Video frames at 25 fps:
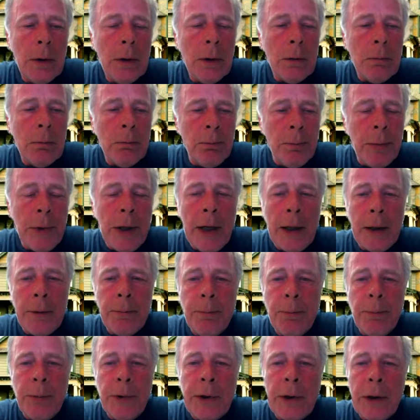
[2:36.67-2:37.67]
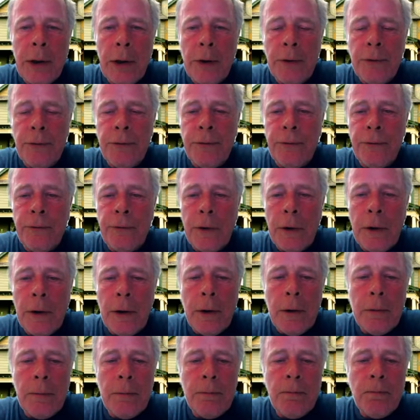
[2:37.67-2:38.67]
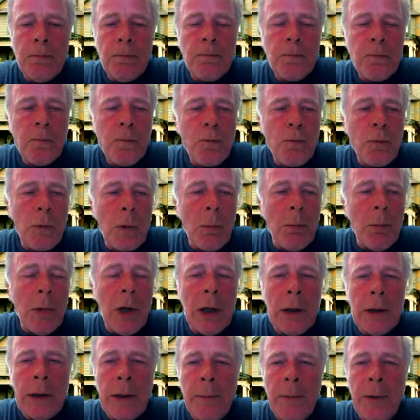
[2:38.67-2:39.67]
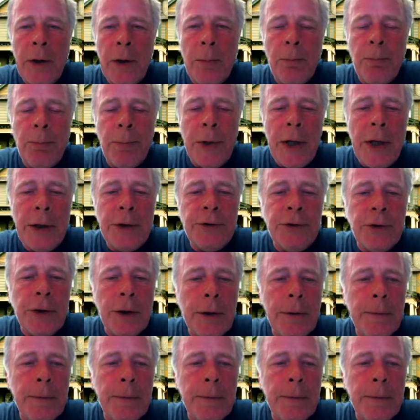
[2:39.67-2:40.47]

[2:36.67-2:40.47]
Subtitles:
But because my limited budget,